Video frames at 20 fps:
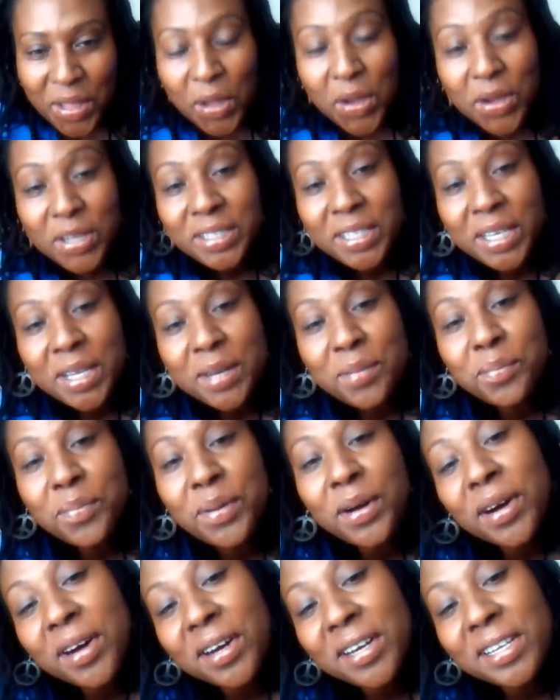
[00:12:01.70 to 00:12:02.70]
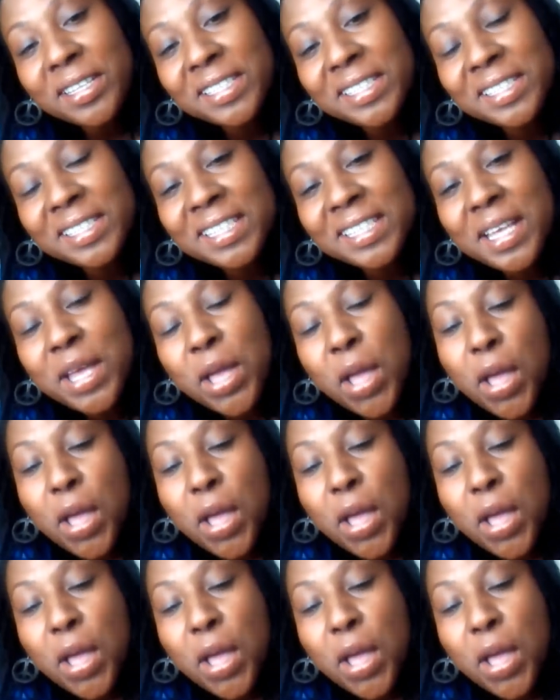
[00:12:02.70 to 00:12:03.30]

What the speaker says: Cut and pause.